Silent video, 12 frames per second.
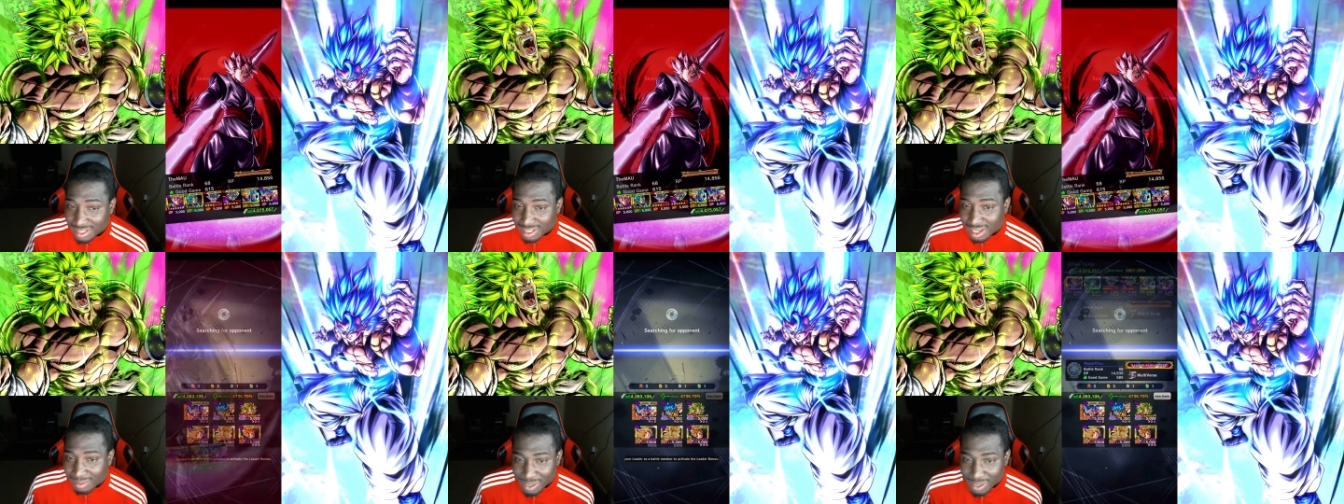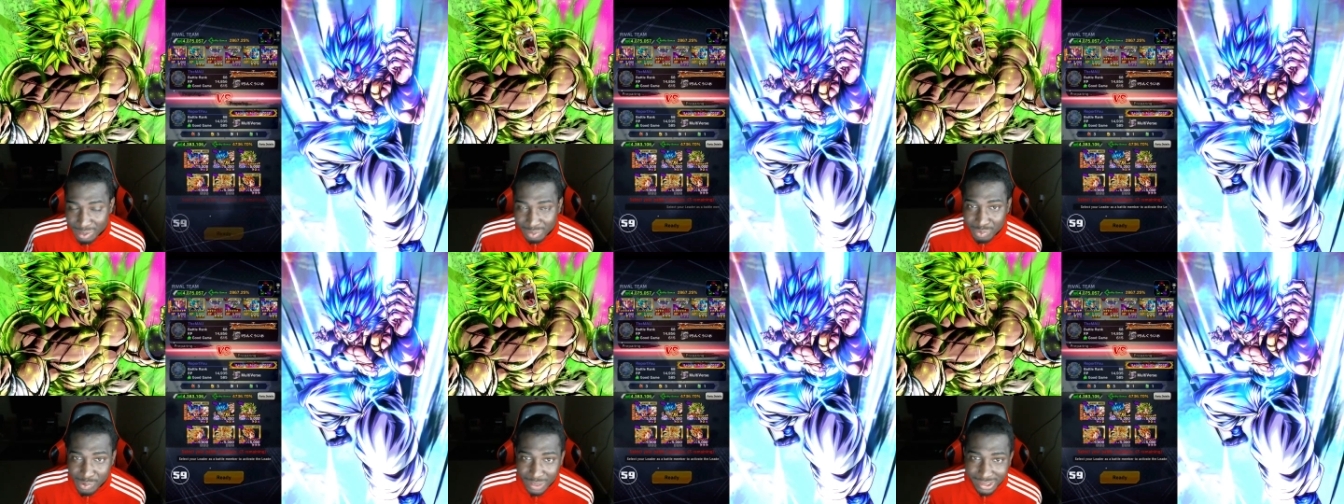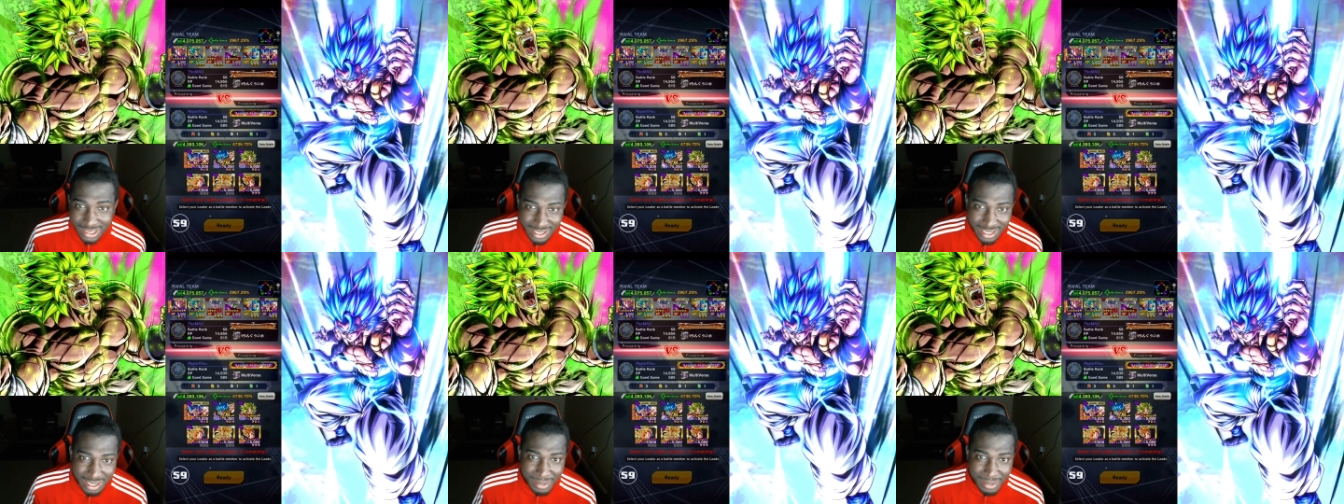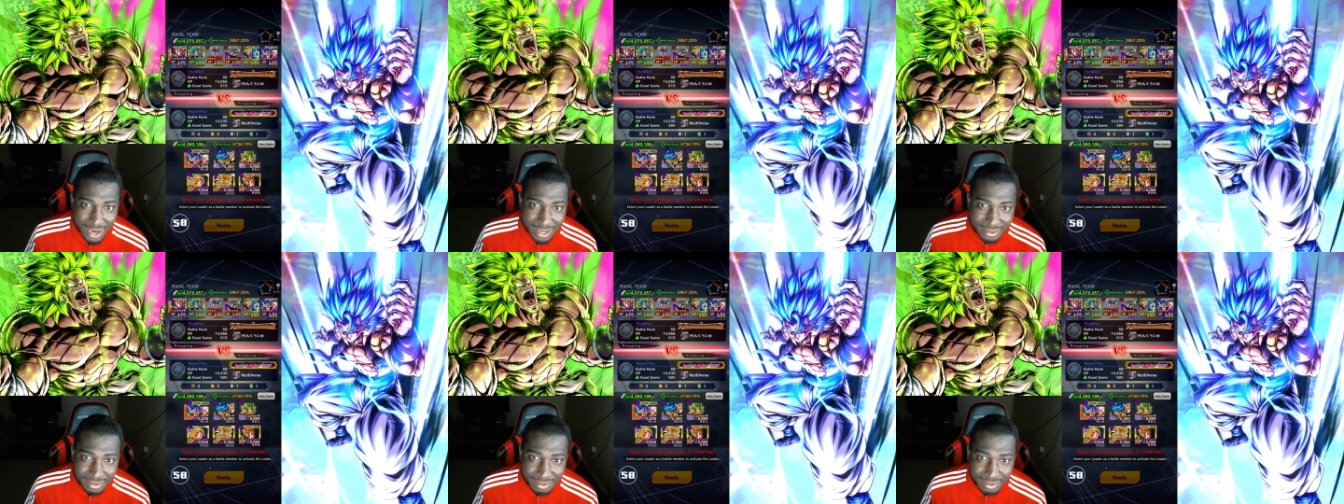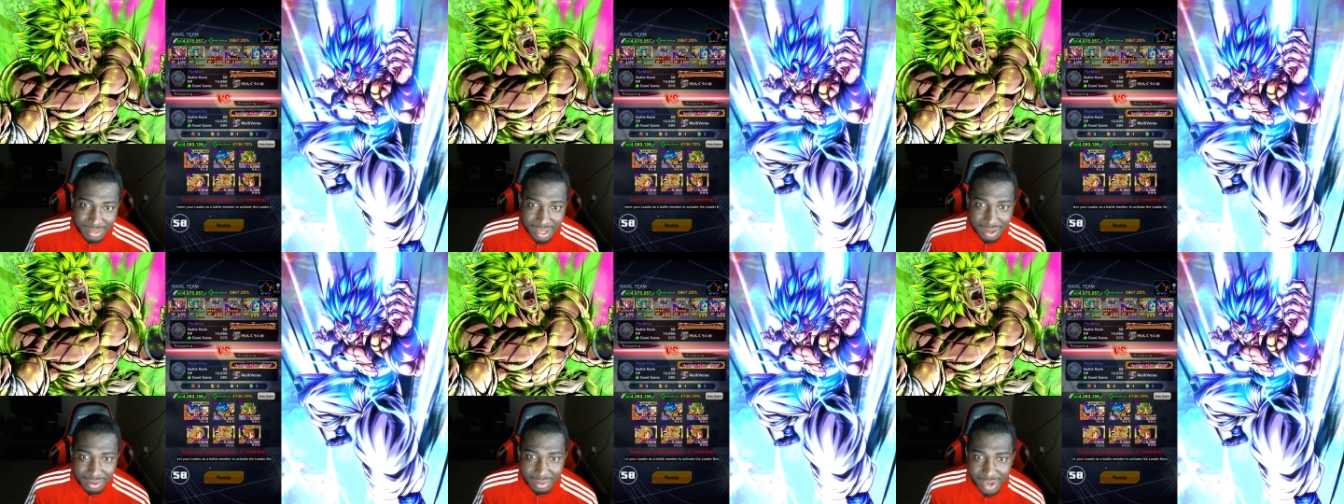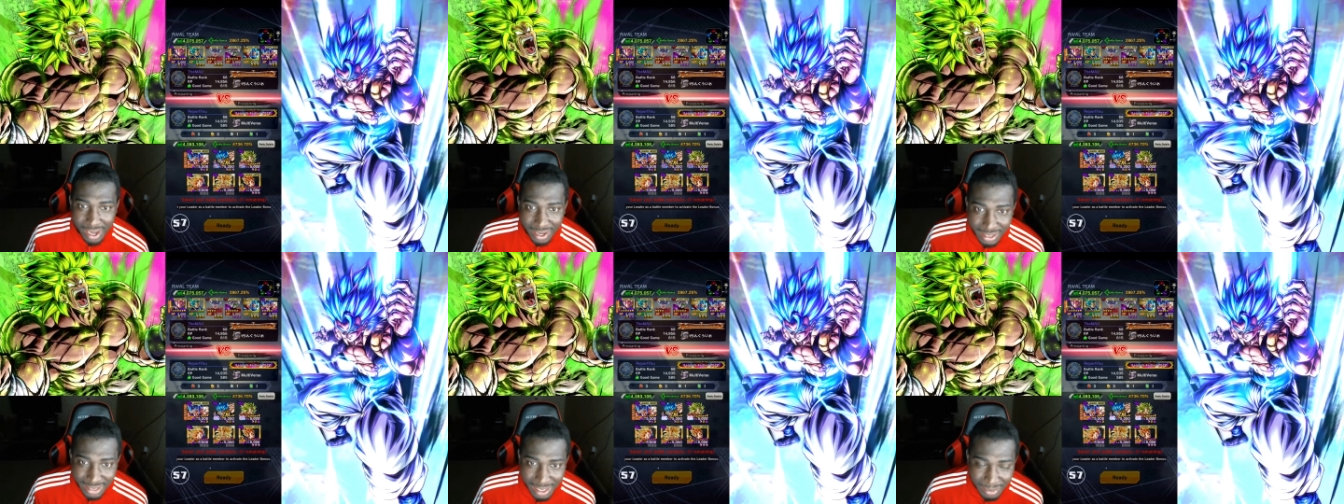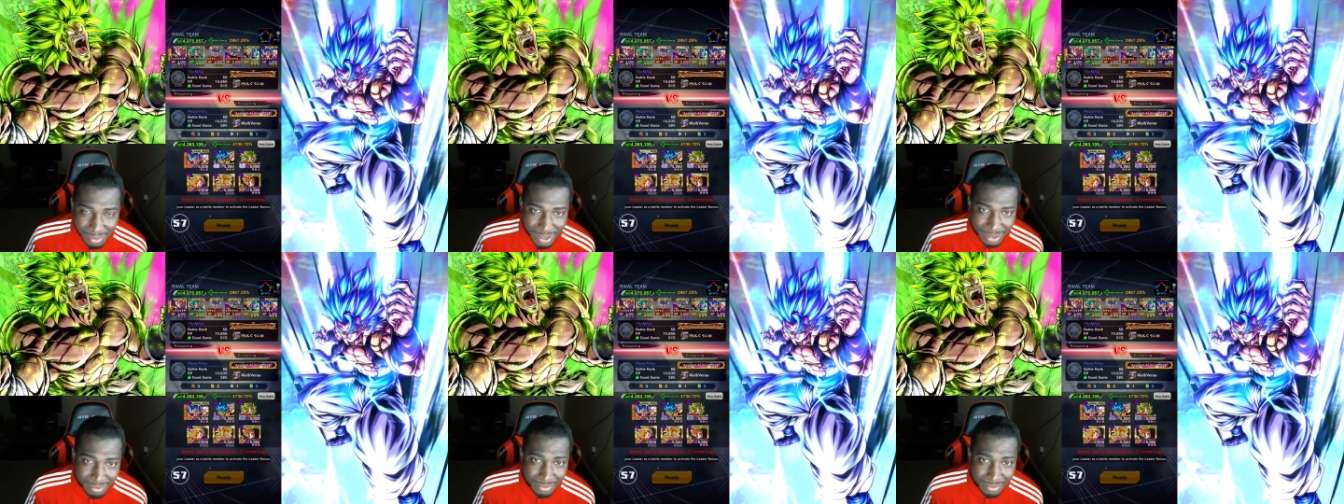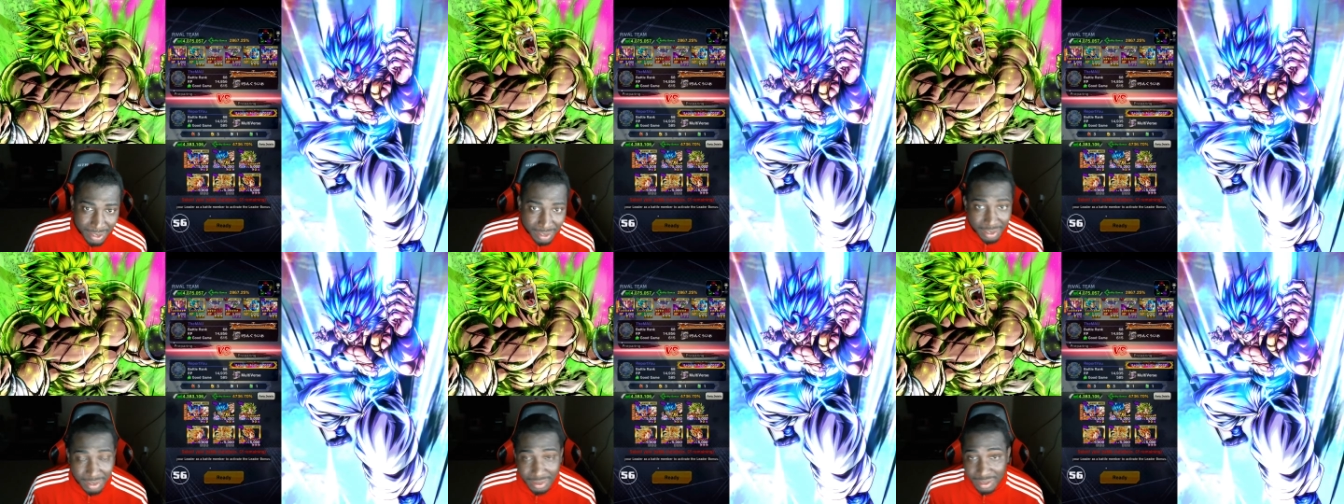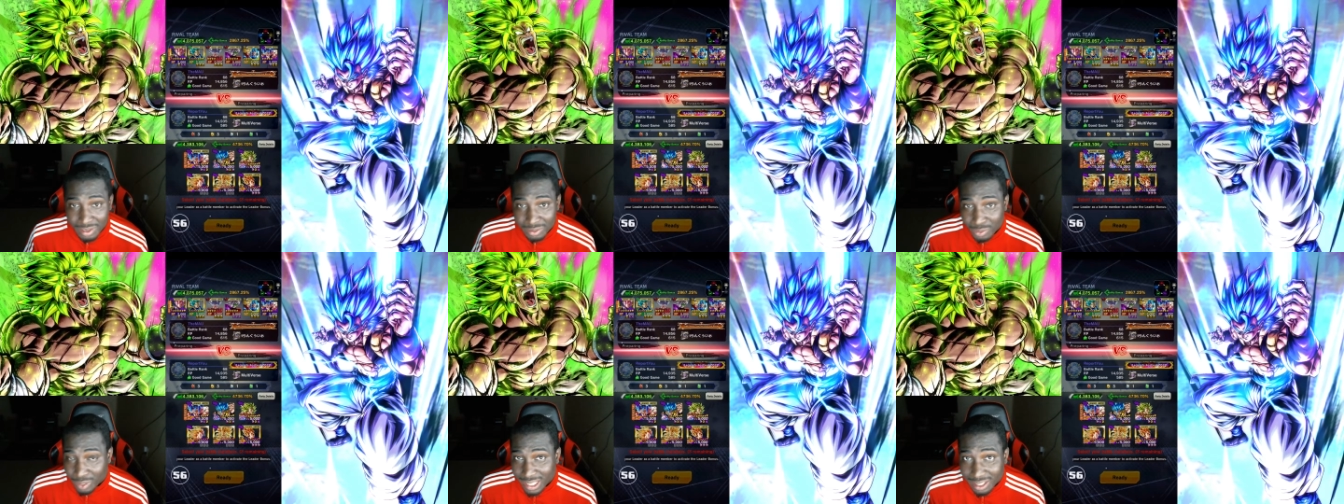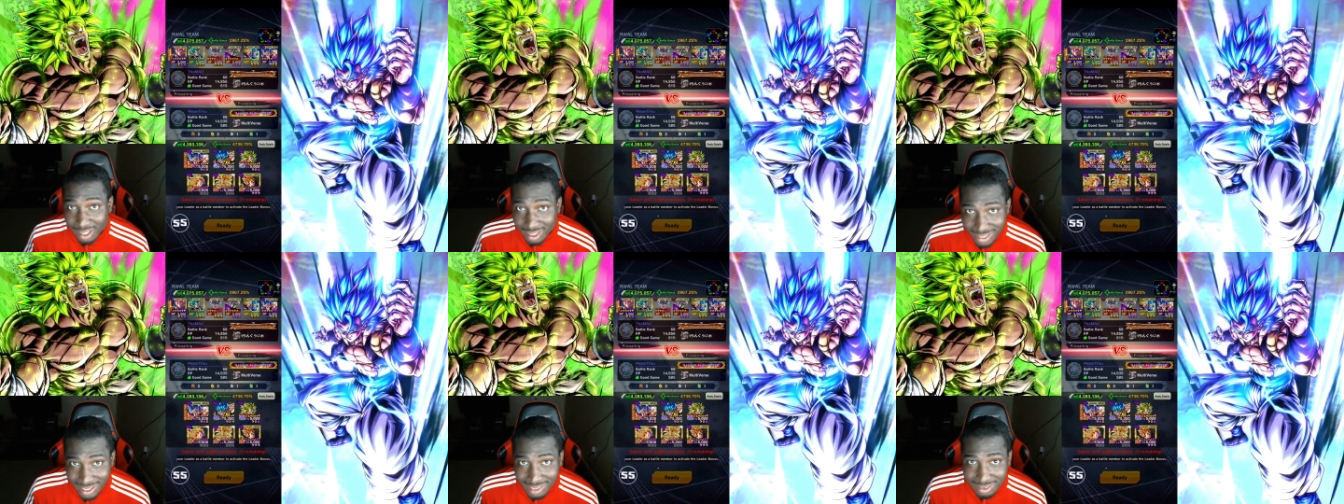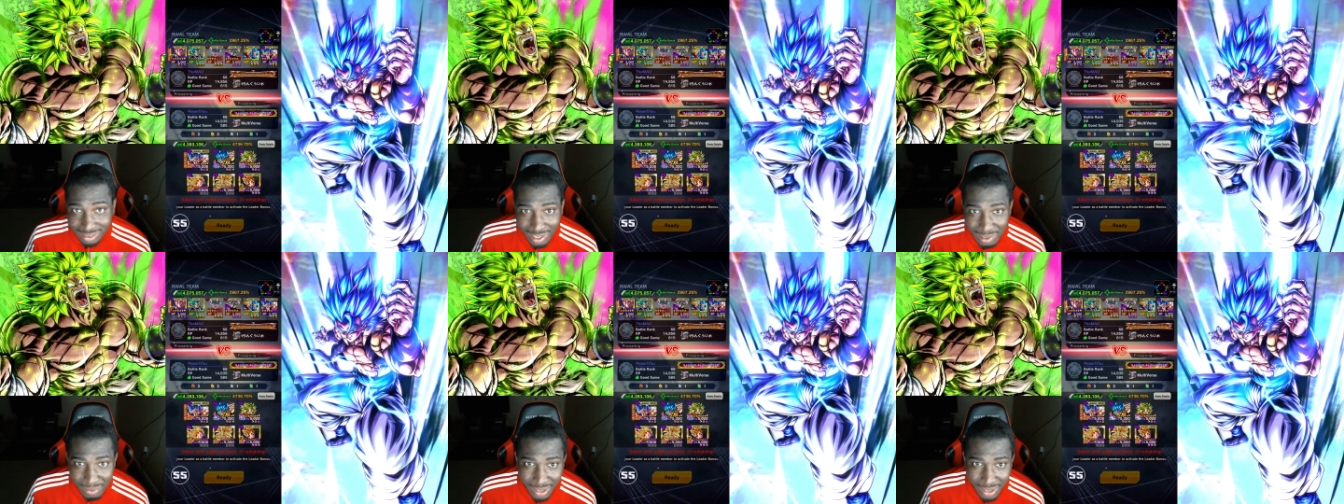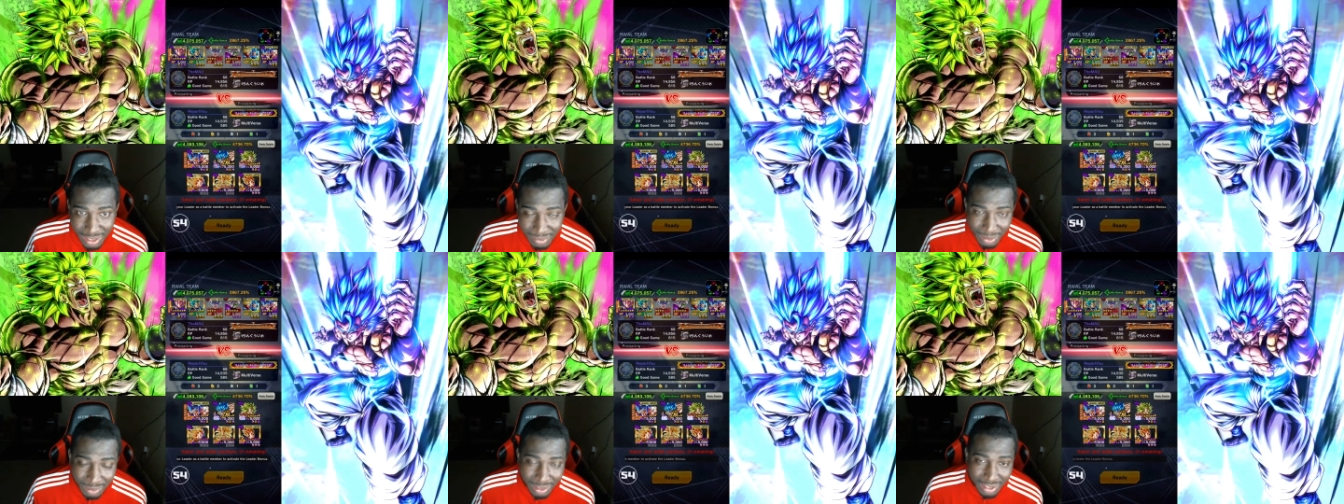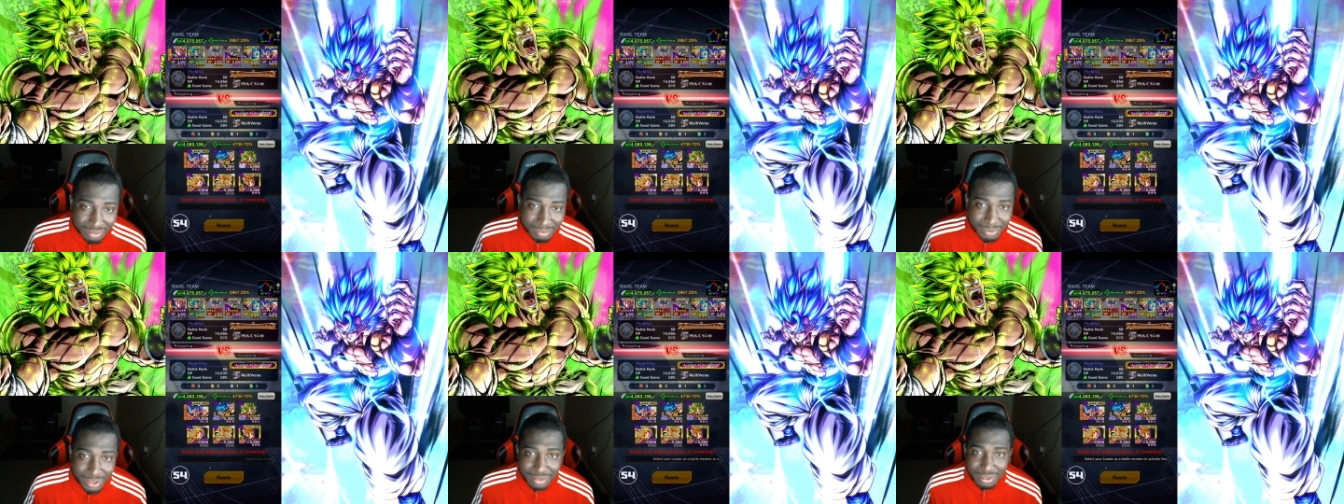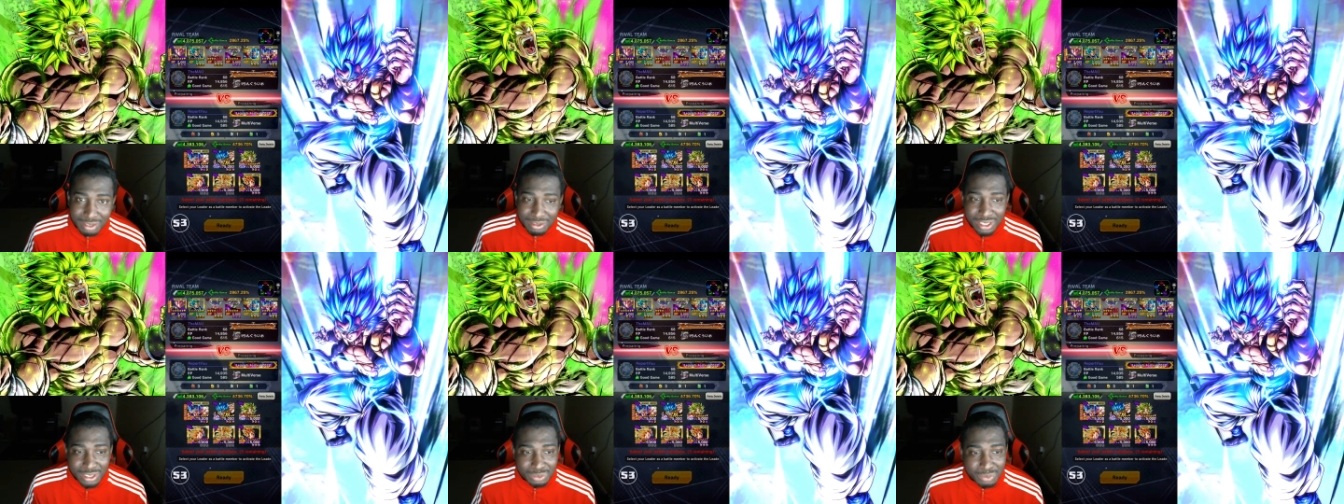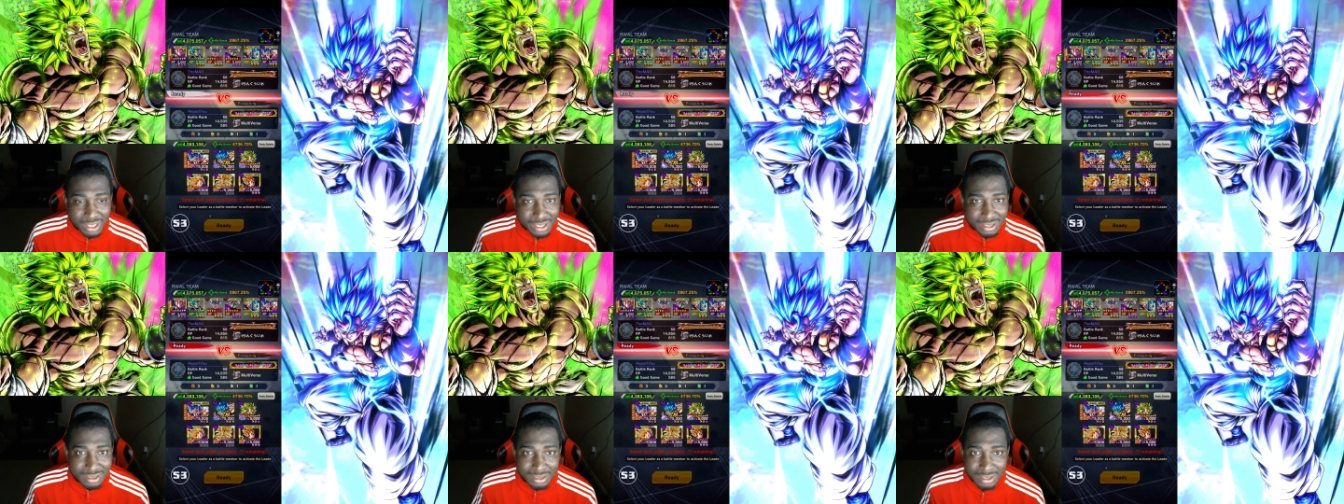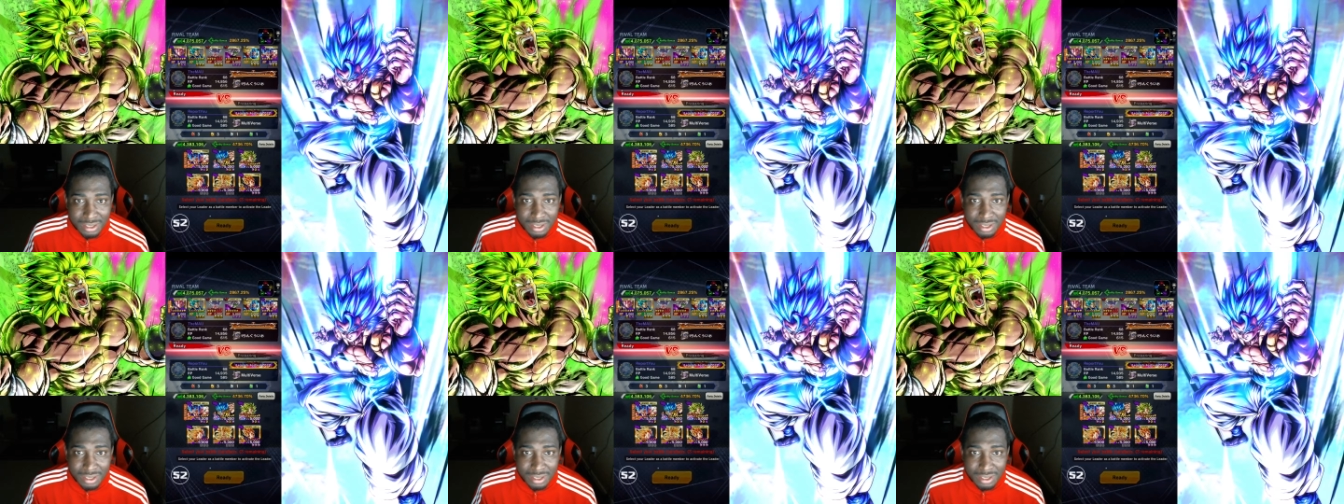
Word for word: I'm not going to fourteen anybody. I'm not on how that type of money. Nor that luck either. They didn't want to give me no luck. But, you know, it is what it is.